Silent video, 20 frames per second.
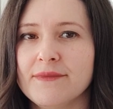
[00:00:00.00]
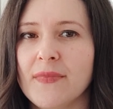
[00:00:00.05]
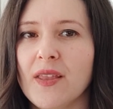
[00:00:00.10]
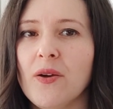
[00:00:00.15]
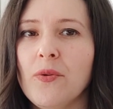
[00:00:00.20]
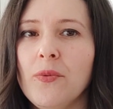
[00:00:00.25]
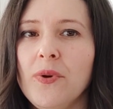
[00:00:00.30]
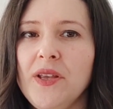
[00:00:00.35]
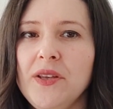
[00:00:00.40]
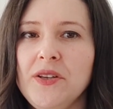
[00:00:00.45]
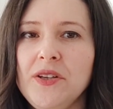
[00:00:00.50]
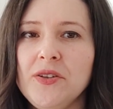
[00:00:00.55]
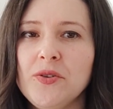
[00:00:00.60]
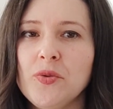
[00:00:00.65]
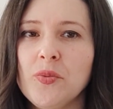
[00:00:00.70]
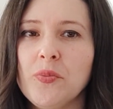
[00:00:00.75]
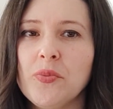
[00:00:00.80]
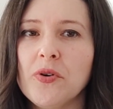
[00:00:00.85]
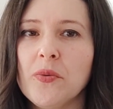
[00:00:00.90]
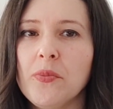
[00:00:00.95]
we need to
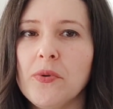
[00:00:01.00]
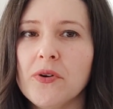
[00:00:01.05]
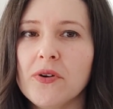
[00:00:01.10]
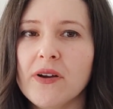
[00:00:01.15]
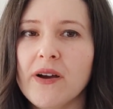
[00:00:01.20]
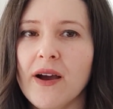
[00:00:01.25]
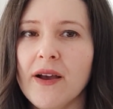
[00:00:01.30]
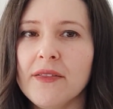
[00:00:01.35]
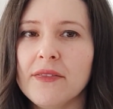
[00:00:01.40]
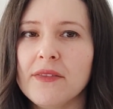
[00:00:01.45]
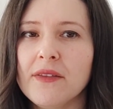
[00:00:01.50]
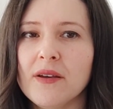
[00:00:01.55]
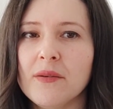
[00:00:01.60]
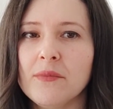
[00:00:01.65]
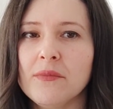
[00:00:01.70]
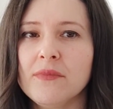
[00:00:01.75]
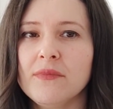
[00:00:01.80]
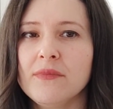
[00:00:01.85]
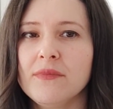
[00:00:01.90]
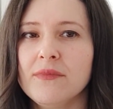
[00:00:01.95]
properly guide
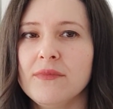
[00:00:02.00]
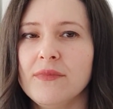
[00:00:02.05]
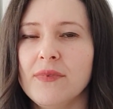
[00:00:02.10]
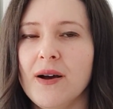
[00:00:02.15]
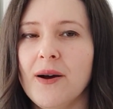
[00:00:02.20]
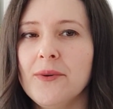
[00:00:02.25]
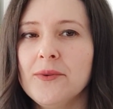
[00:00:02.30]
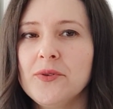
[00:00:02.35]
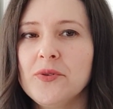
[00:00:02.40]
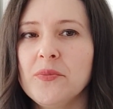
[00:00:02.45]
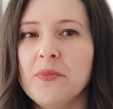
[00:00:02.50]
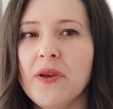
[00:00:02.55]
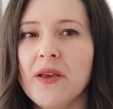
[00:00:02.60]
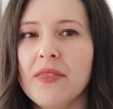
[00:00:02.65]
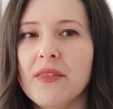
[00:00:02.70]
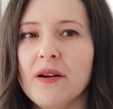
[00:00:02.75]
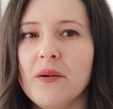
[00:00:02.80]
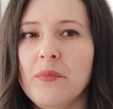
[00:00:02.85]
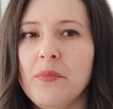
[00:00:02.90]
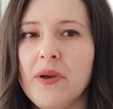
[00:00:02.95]
them how to make
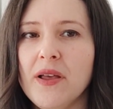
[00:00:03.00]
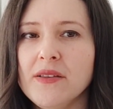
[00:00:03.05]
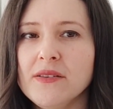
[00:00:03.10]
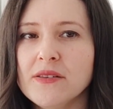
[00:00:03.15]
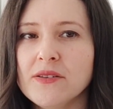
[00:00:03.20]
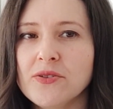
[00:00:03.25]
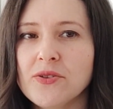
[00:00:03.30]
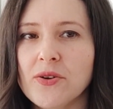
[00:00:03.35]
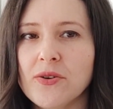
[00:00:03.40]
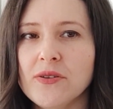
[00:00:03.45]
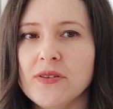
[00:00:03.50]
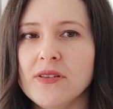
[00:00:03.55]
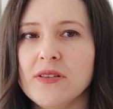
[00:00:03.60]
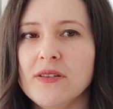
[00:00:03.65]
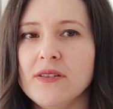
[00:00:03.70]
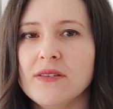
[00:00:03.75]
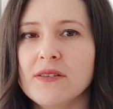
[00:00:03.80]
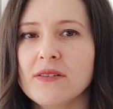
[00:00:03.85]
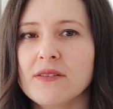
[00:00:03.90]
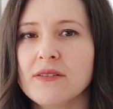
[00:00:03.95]
their best
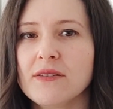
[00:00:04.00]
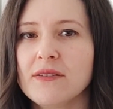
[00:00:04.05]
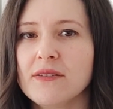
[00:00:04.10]
choices